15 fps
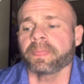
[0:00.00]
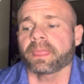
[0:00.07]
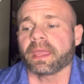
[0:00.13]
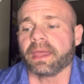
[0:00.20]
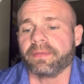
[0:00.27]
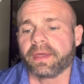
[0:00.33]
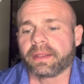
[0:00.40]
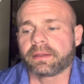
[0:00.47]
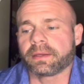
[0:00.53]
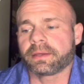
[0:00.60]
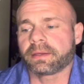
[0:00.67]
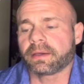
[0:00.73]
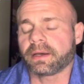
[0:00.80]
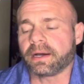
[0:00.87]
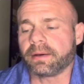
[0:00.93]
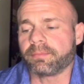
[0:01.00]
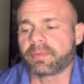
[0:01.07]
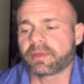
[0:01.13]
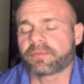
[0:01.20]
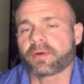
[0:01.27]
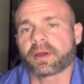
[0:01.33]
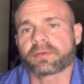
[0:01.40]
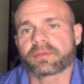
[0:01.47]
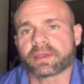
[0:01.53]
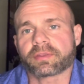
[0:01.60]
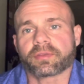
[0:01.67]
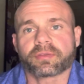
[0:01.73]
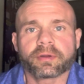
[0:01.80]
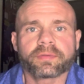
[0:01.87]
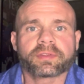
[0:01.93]
And then as far as like the
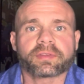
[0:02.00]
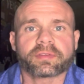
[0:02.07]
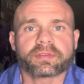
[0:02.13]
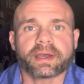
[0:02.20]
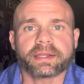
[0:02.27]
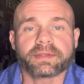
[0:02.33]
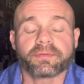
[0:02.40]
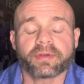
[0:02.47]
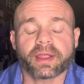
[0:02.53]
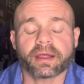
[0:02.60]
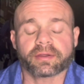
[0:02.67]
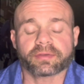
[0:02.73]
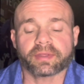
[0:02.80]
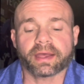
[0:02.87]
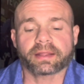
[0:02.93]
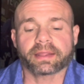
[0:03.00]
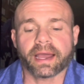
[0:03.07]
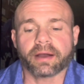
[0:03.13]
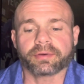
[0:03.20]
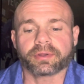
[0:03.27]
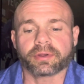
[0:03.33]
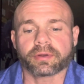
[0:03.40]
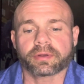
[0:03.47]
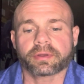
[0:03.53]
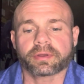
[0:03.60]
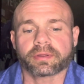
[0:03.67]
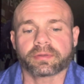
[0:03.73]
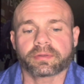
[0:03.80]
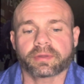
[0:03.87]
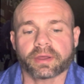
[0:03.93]
services side, you figure out exactly how your
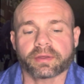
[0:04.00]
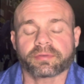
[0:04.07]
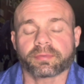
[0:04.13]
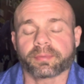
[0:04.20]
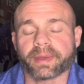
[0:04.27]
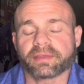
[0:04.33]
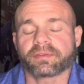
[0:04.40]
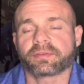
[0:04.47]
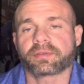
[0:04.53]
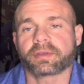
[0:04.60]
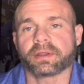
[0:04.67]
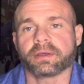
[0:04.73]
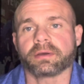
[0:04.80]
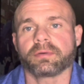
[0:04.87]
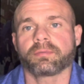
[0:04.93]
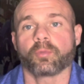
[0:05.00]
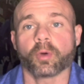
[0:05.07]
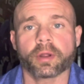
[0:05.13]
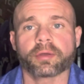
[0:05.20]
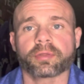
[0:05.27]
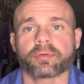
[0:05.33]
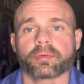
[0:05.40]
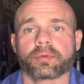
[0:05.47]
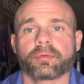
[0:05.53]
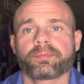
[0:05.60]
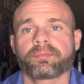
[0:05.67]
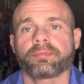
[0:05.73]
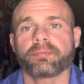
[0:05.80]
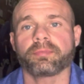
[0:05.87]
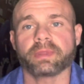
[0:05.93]
customer base is going to work through
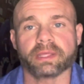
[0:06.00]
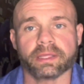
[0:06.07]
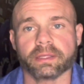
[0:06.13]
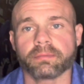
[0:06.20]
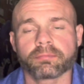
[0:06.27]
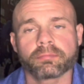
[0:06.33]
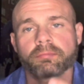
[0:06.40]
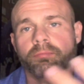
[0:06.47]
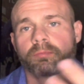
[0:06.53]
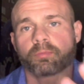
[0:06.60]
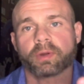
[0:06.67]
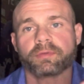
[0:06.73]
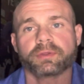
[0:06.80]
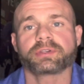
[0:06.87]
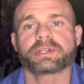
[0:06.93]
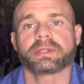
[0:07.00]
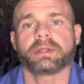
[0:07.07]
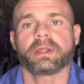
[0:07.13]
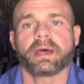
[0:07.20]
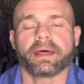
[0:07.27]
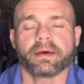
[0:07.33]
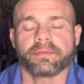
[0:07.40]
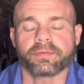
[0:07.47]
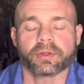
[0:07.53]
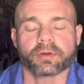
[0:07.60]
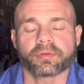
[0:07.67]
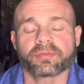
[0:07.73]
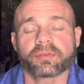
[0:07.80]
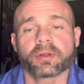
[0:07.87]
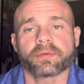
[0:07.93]
the revolution of your
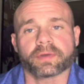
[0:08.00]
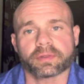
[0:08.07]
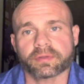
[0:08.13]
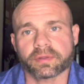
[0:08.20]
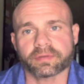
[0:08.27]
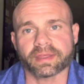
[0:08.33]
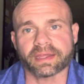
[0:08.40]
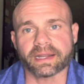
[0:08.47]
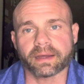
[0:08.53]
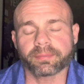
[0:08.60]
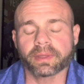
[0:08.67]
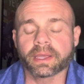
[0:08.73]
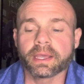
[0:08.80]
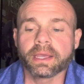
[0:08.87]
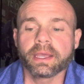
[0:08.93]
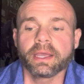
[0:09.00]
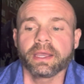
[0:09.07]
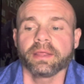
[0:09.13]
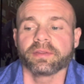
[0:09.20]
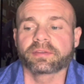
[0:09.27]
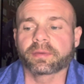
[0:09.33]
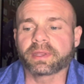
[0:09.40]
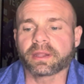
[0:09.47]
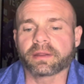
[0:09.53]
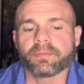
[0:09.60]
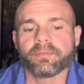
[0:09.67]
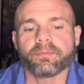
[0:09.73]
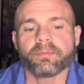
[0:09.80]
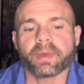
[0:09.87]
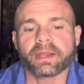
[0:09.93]
service setup. This can be done
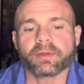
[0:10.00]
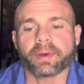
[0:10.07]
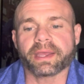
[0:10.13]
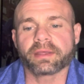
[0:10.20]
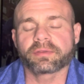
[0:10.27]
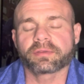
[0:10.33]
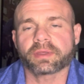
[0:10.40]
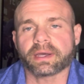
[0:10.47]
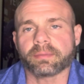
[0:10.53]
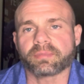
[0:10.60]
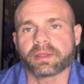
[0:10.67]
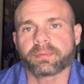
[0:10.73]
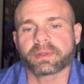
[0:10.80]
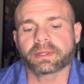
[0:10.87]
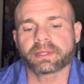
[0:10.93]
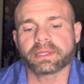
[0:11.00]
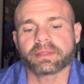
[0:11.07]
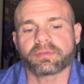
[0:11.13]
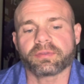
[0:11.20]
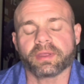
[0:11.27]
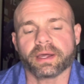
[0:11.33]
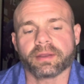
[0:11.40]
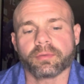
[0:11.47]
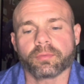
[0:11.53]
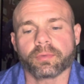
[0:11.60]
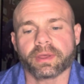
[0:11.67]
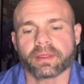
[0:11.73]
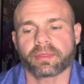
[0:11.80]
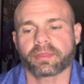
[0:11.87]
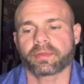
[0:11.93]
in many ways. Typically, it's done
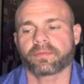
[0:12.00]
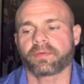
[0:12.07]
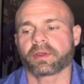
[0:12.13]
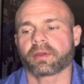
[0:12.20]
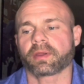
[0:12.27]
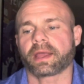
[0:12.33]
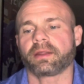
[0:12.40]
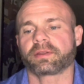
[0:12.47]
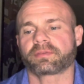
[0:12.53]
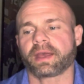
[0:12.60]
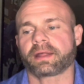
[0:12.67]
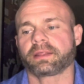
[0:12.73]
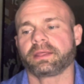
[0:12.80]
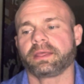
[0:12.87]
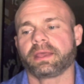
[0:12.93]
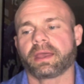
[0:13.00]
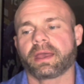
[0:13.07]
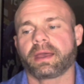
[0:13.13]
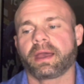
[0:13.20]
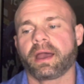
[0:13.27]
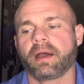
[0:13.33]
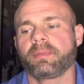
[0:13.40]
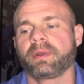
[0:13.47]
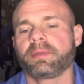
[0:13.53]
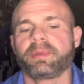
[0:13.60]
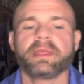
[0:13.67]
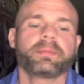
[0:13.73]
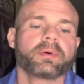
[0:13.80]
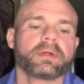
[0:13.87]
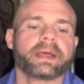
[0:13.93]
with figuring out exactly how many
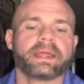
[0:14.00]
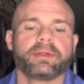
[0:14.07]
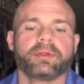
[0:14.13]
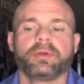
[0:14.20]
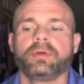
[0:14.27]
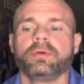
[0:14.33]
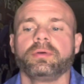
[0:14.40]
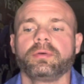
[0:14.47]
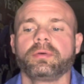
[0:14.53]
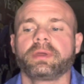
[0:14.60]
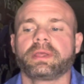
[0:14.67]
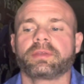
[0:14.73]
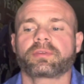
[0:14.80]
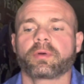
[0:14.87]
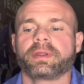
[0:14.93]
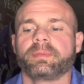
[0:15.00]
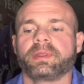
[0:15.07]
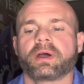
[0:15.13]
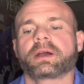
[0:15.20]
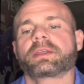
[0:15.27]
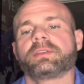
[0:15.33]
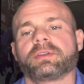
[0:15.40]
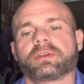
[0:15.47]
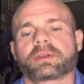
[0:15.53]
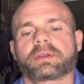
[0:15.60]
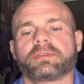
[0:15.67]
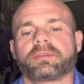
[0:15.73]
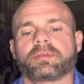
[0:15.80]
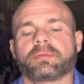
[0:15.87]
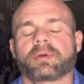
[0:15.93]
people and who is going to be talking
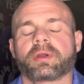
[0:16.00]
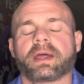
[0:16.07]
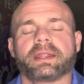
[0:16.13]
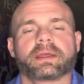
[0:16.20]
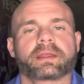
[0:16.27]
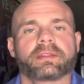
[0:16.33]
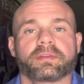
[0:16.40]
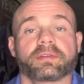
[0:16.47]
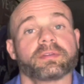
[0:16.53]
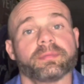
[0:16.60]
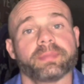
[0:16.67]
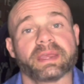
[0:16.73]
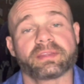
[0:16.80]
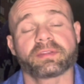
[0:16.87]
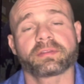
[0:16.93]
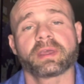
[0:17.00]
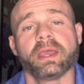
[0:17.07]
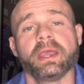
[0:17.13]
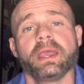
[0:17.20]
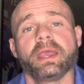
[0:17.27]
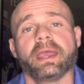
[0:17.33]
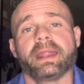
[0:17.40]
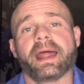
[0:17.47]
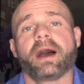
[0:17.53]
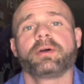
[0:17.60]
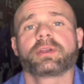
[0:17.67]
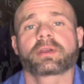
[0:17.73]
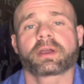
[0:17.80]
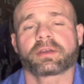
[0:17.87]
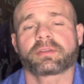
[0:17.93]
consumer on a consistent basis, and how
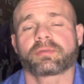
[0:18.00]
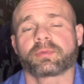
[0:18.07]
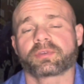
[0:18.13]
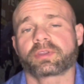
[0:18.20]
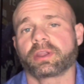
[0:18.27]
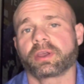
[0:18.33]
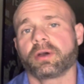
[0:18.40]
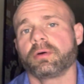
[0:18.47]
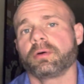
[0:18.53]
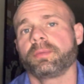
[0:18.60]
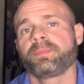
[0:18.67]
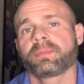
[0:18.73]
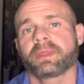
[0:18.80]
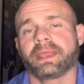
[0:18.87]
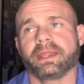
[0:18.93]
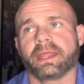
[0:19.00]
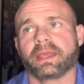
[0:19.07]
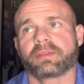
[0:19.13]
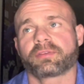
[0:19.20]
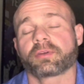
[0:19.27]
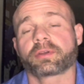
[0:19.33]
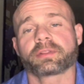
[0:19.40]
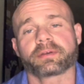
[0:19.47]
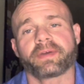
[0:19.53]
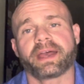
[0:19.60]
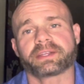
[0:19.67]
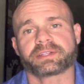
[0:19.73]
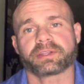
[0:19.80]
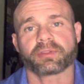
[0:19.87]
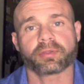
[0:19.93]
your customer is going to go in a circular
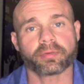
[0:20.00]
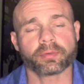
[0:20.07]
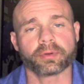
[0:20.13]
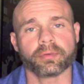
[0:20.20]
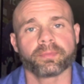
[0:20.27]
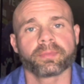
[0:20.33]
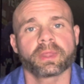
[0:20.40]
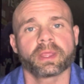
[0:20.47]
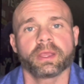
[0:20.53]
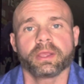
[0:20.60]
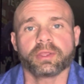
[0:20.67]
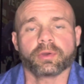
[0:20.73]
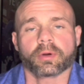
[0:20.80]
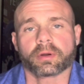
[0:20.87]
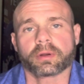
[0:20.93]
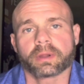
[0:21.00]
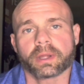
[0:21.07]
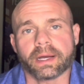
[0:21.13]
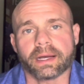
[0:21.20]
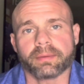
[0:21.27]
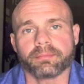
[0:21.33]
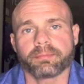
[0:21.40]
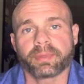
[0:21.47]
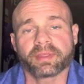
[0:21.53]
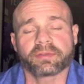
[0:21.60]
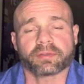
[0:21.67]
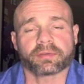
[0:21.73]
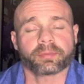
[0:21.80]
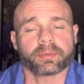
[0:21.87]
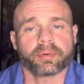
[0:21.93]
fashion through your
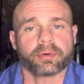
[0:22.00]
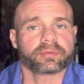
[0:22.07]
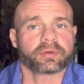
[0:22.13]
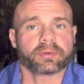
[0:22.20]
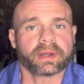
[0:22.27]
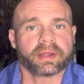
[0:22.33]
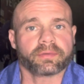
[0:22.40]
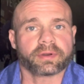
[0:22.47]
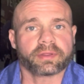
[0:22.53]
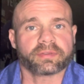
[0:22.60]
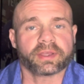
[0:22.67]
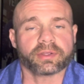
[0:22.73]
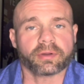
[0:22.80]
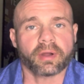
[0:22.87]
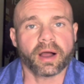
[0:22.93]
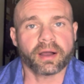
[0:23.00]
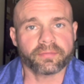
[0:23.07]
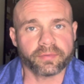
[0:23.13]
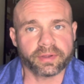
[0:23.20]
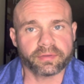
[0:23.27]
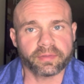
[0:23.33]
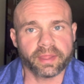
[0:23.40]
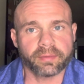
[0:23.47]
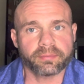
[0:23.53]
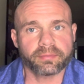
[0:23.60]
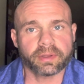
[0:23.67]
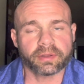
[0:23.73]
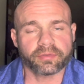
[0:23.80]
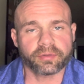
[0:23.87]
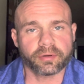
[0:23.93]
business proposal, whatever it is that you're offering to them
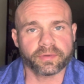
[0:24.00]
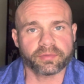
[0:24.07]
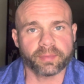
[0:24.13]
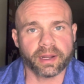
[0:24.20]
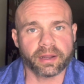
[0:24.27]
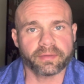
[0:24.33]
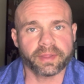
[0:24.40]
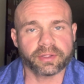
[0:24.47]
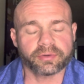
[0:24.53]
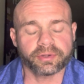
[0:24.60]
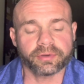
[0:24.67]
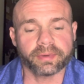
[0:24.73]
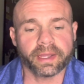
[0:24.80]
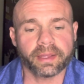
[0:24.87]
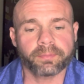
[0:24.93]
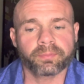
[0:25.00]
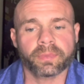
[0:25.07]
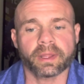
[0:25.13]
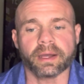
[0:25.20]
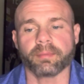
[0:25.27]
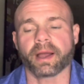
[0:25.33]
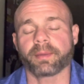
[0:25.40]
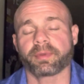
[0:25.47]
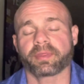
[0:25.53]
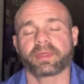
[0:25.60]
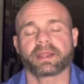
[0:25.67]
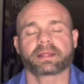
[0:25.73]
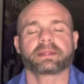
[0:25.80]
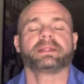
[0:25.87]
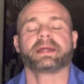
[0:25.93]
in the service model that you're doing.
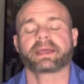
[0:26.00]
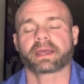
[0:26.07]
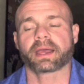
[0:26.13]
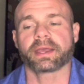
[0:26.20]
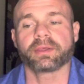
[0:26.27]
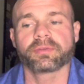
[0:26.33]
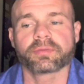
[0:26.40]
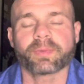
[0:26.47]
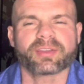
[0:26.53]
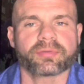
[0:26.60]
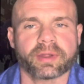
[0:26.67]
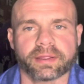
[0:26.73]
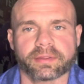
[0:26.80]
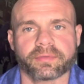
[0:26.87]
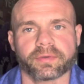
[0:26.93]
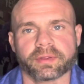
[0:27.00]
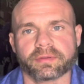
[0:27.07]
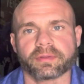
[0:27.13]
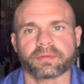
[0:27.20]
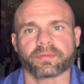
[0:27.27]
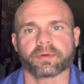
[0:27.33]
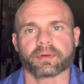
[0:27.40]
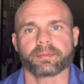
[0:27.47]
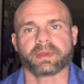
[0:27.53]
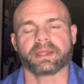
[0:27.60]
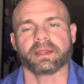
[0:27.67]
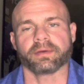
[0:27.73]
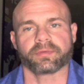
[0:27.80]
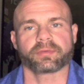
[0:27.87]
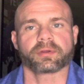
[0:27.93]
Hypothetically, like I use restaurants, for instance, for a bit
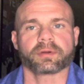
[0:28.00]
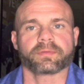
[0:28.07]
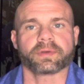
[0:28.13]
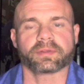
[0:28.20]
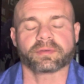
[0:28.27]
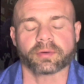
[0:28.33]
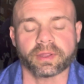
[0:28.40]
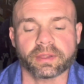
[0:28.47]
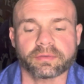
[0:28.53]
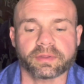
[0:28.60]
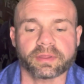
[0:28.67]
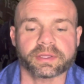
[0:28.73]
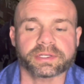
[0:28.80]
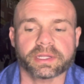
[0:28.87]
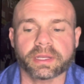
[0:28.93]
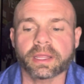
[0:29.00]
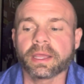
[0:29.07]
of service orientation.